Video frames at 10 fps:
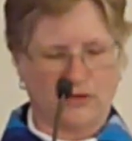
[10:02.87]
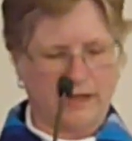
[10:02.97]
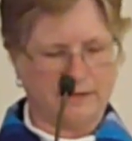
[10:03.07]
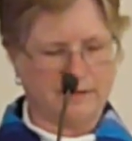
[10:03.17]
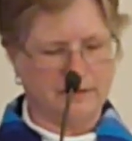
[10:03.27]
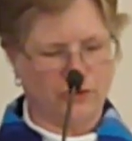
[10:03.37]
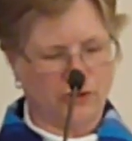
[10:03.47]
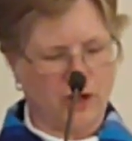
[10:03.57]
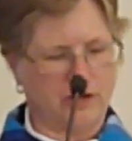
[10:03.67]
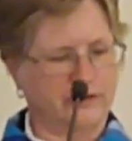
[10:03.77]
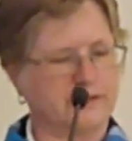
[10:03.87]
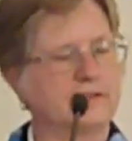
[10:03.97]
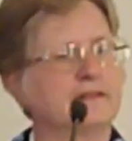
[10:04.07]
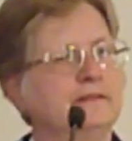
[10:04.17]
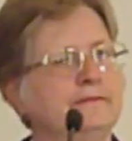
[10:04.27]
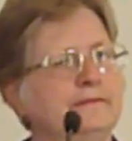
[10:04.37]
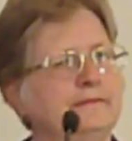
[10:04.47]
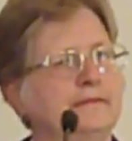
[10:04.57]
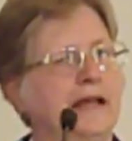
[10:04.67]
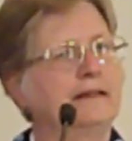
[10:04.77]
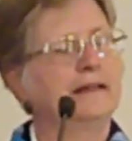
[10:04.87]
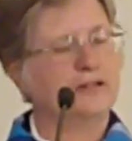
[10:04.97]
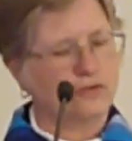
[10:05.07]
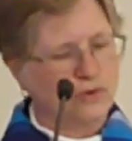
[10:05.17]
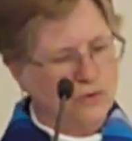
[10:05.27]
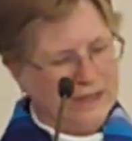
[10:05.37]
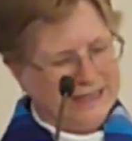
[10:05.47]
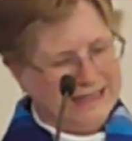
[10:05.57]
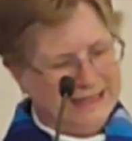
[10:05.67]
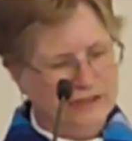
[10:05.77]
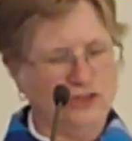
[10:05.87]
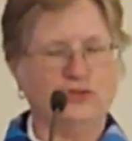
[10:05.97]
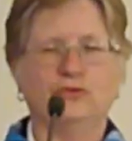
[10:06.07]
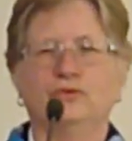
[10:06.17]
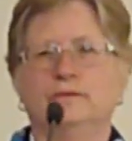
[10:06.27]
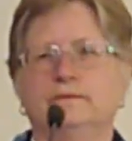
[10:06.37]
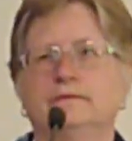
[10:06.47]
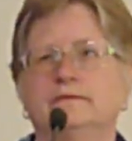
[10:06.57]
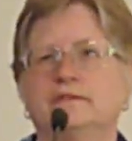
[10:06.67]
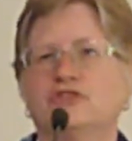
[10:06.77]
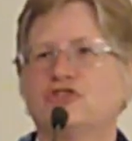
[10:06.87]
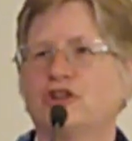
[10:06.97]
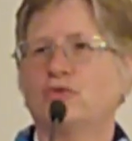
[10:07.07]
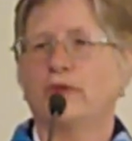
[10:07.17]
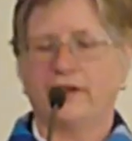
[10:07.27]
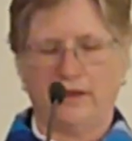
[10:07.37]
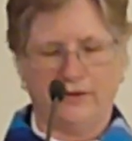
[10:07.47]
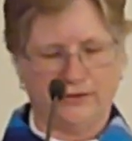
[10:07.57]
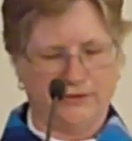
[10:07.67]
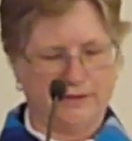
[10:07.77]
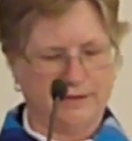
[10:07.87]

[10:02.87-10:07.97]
Christ in your hearts and let it grow in you to share with others.